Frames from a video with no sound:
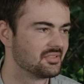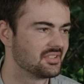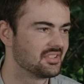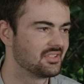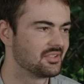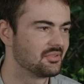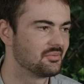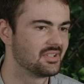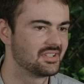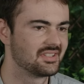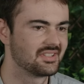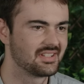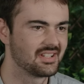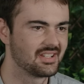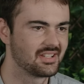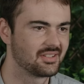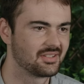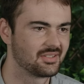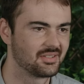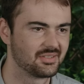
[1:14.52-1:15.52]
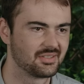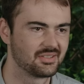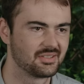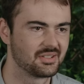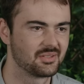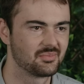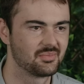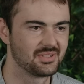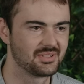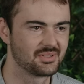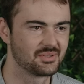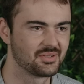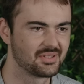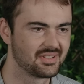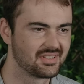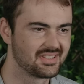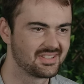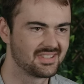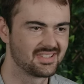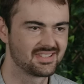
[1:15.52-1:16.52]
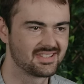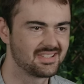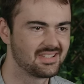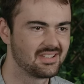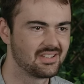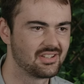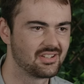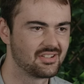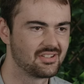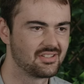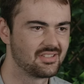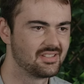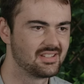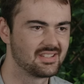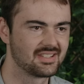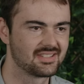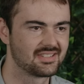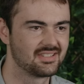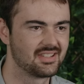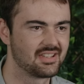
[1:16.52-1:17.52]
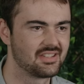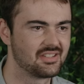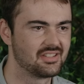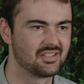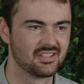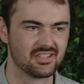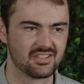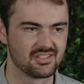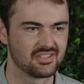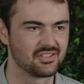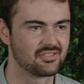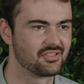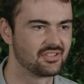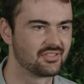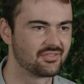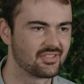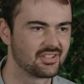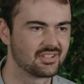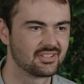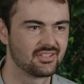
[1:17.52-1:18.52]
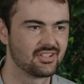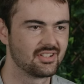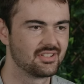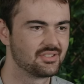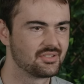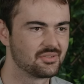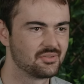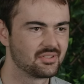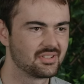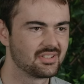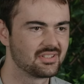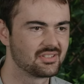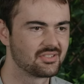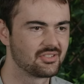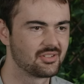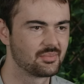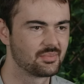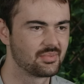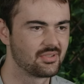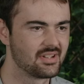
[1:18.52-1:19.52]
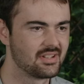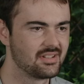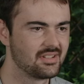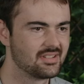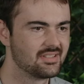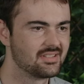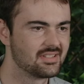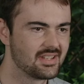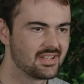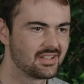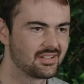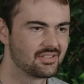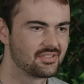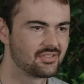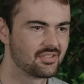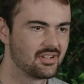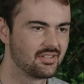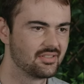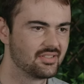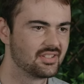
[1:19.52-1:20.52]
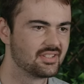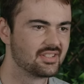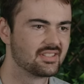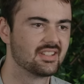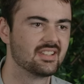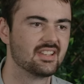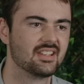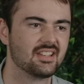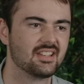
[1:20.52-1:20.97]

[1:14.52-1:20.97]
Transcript: You know, one day you could be talking to the CEO, the next day you're on the front line talking to operators and tanker drivers.